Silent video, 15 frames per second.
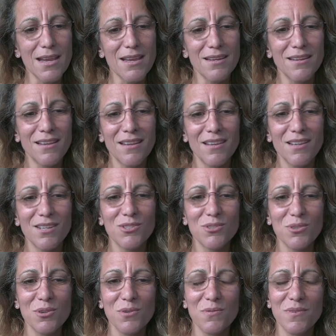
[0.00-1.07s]
And
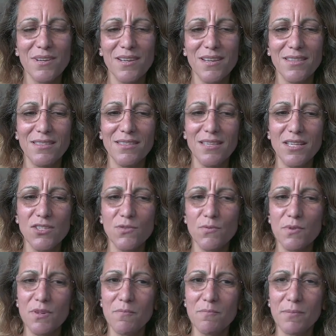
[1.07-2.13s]

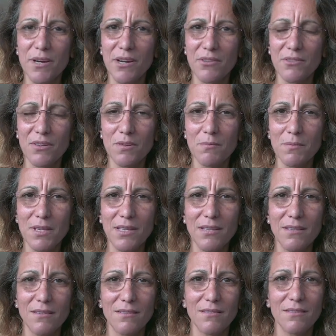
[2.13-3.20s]
things weren't bothering
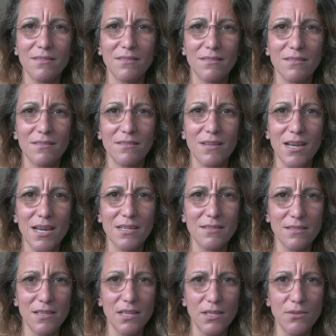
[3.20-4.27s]
me
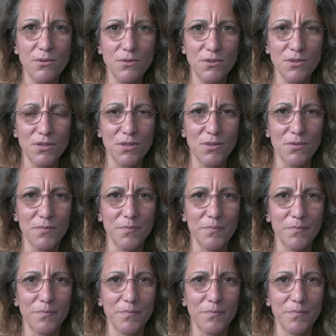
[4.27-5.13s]
as they used to.